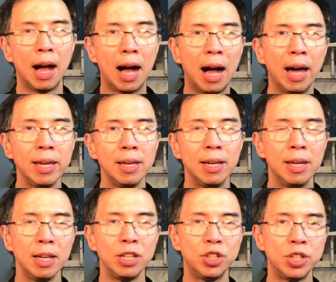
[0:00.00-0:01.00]
I
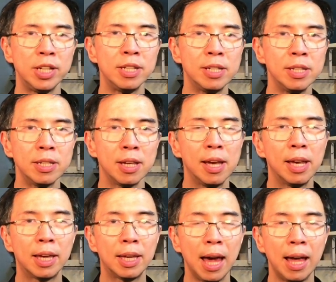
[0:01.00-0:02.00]
is Jesus,
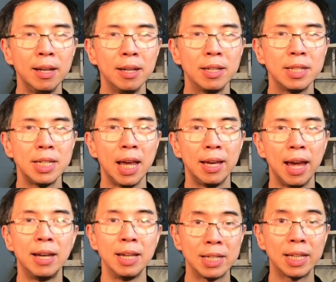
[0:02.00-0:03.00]
Ken,
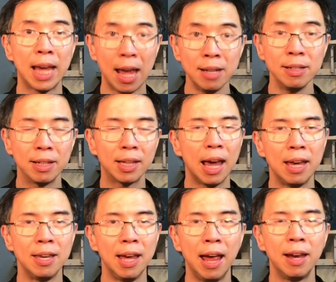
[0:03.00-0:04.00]
C-A-N is Ken,
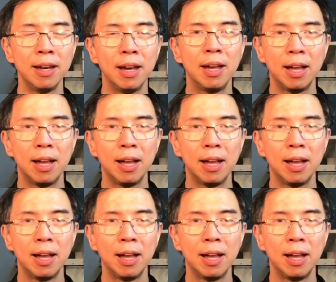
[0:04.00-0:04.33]
K-E-N.